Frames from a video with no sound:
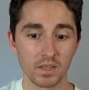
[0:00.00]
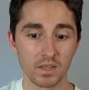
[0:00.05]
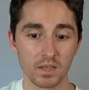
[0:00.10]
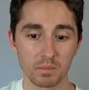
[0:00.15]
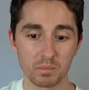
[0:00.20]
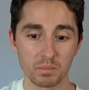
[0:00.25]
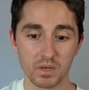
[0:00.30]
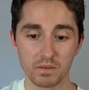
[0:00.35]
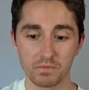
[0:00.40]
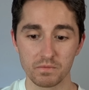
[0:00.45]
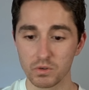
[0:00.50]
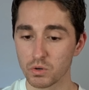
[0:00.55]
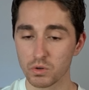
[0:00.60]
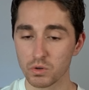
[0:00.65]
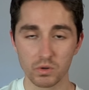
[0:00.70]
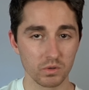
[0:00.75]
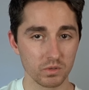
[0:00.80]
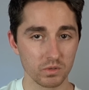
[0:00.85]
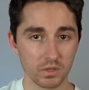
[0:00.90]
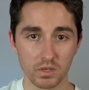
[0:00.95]
But if
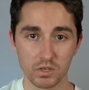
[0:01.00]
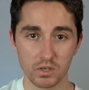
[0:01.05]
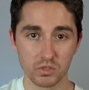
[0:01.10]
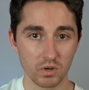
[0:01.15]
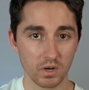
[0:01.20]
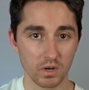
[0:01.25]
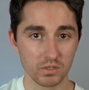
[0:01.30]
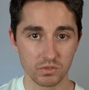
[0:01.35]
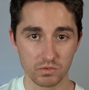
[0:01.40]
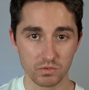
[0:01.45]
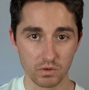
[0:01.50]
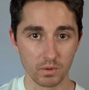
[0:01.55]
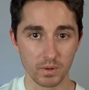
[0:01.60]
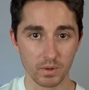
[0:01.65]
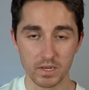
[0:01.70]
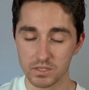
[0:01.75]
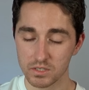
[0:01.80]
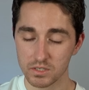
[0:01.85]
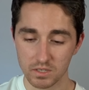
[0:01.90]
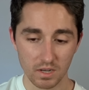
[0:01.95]
you're going to try and screw
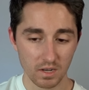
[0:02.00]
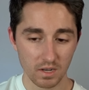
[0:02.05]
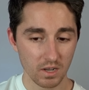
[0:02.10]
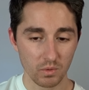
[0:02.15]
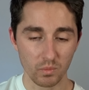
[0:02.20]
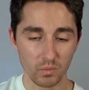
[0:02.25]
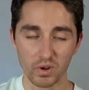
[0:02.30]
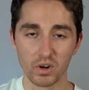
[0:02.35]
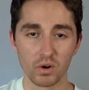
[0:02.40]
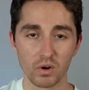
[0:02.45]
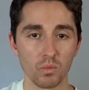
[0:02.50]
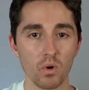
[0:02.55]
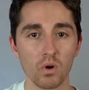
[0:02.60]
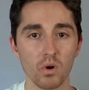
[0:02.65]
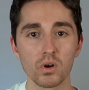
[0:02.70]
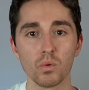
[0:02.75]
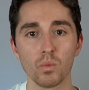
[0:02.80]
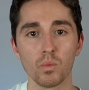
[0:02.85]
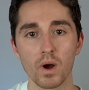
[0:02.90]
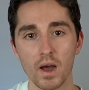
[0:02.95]
us, we're going to
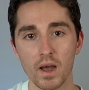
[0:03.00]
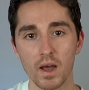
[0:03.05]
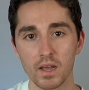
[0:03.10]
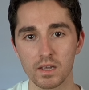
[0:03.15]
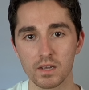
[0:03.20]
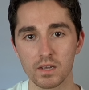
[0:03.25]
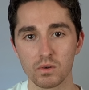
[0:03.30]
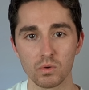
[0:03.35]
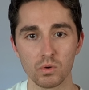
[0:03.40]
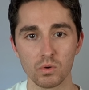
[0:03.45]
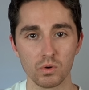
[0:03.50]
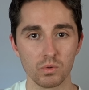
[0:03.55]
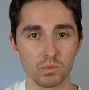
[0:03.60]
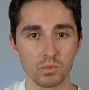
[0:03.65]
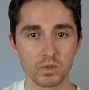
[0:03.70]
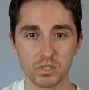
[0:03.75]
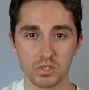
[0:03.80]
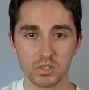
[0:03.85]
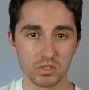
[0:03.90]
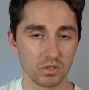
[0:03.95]
walk away, or
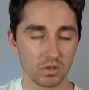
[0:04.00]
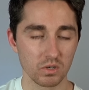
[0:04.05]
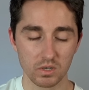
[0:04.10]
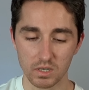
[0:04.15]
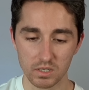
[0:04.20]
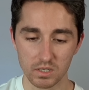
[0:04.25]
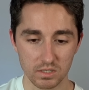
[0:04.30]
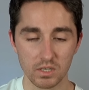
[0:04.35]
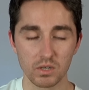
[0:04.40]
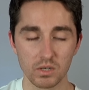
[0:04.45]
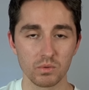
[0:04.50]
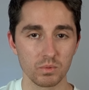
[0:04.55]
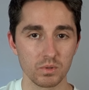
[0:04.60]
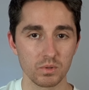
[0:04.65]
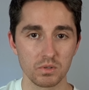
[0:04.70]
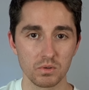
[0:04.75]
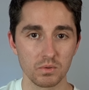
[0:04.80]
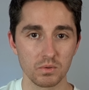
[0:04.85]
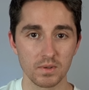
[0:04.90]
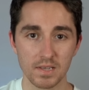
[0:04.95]
we're just not going to deal
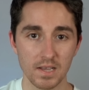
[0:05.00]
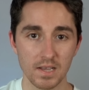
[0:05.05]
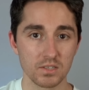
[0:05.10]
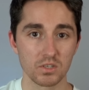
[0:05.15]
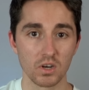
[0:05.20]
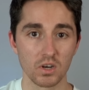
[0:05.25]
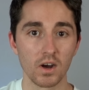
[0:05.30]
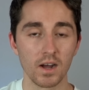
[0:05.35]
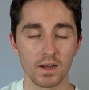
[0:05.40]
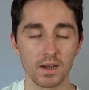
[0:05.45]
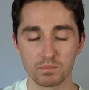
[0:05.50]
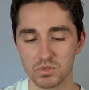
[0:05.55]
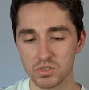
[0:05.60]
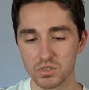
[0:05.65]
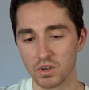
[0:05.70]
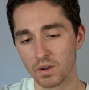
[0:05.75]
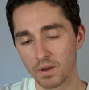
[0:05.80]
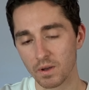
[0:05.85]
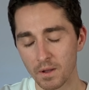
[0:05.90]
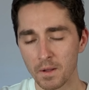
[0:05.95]
with you in that time.
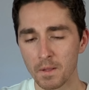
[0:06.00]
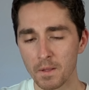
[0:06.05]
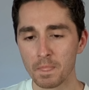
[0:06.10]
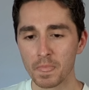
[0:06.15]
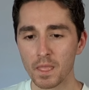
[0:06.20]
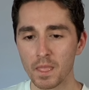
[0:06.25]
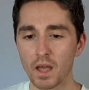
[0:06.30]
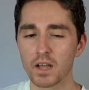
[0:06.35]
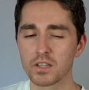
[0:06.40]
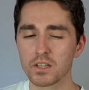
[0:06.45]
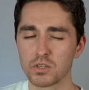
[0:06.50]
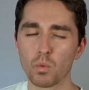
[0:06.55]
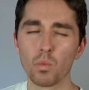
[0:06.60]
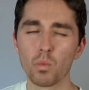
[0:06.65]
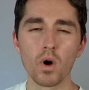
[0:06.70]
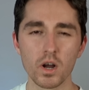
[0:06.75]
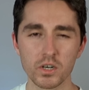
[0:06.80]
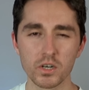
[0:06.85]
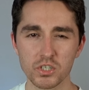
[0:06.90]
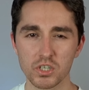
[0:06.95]
So it's a
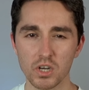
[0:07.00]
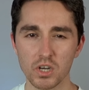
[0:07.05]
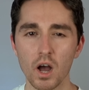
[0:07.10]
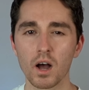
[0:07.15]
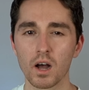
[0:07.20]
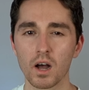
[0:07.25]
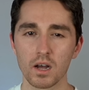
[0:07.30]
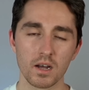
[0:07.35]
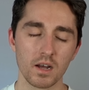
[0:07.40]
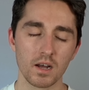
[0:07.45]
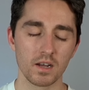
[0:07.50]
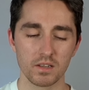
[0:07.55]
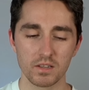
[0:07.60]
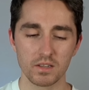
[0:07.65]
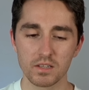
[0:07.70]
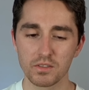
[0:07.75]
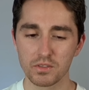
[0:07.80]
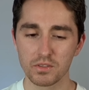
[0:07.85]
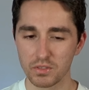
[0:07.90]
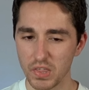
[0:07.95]
watch.
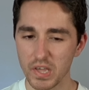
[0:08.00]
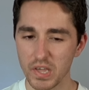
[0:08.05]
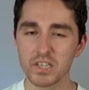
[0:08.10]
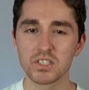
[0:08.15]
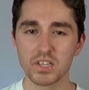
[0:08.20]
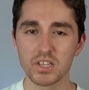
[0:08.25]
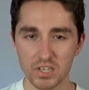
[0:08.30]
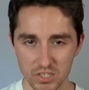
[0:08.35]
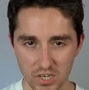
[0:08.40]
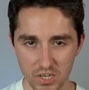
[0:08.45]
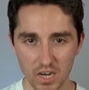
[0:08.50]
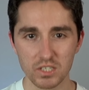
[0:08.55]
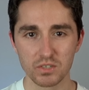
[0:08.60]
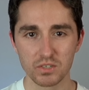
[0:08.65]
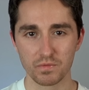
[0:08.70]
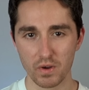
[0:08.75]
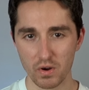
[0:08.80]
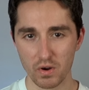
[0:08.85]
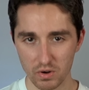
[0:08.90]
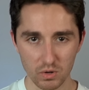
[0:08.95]
Things can change
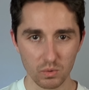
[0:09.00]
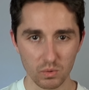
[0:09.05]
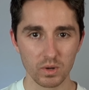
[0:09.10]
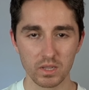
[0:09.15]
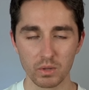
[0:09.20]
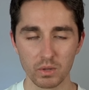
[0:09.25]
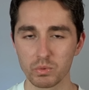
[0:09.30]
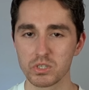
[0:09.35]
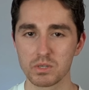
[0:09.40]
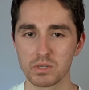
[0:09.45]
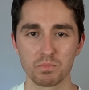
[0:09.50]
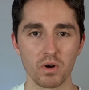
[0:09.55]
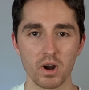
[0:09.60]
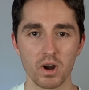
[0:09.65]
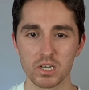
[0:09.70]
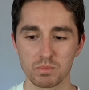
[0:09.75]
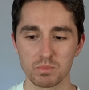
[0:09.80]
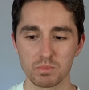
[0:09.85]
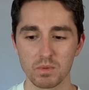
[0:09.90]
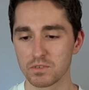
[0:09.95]
very quickly. Wouldn't
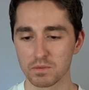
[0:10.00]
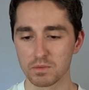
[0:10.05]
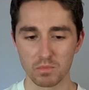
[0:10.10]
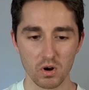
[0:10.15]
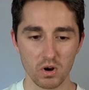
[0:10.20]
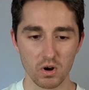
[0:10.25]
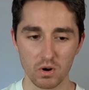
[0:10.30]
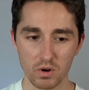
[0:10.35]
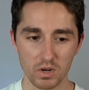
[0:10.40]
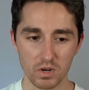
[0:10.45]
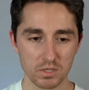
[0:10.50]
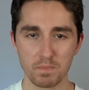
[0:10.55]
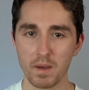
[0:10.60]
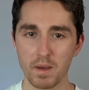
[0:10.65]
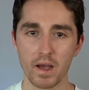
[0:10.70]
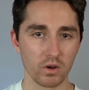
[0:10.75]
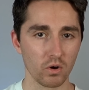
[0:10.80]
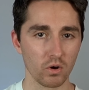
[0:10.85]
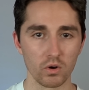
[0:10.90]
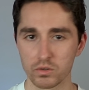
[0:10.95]
surprise me if tomorrow it's
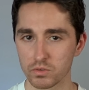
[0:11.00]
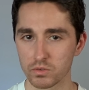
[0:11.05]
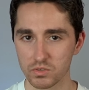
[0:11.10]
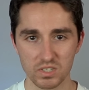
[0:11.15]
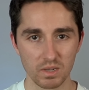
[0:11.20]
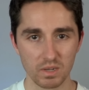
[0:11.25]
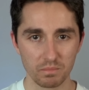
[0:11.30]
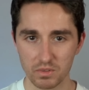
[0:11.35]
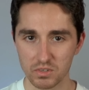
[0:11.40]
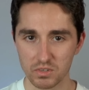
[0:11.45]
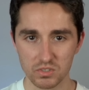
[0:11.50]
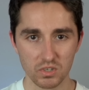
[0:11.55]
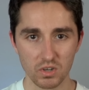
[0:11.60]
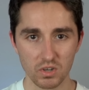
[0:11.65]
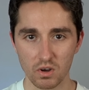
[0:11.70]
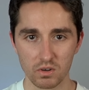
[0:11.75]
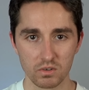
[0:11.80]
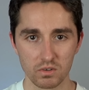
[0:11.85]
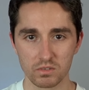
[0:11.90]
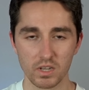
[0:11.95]
back on or something's
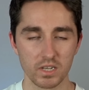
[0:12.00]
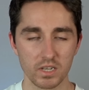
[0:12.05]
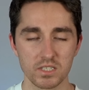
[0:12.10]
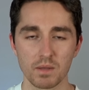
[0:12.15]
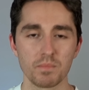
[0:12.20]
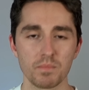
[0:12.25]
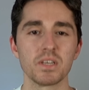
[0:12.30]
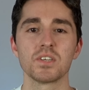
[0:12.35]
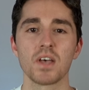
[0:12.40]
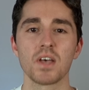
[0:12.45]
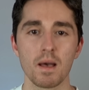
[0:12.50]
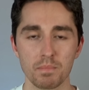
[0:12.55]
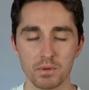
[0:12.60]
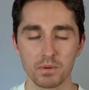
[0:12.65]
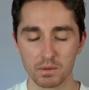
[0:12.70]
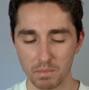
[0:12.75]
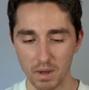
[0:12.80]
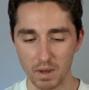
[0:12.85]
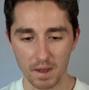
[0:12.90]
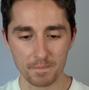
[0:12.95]
gone, like something's
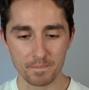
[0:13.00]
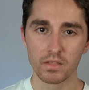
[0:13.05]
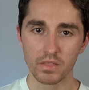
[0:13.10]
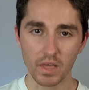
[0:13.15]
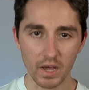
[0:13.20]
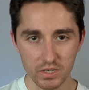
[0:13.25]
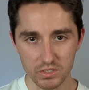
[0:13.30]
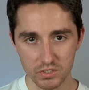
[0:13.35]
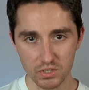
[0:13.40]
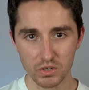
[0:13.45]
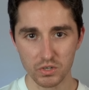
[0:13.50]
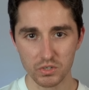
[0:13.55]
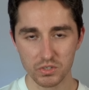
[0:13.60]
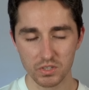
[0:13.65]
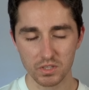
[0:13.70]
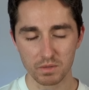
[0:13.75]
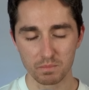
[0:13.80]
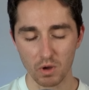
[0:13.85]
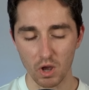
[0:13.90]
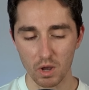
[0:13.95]
happened. But that is the news at
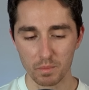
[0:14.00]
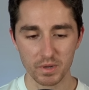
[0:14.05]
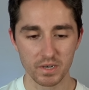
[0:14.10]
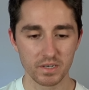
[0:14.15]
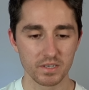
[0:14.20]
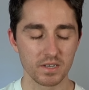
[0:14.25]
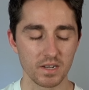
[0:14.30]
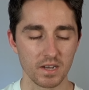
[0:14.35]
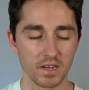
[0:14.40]
the moment.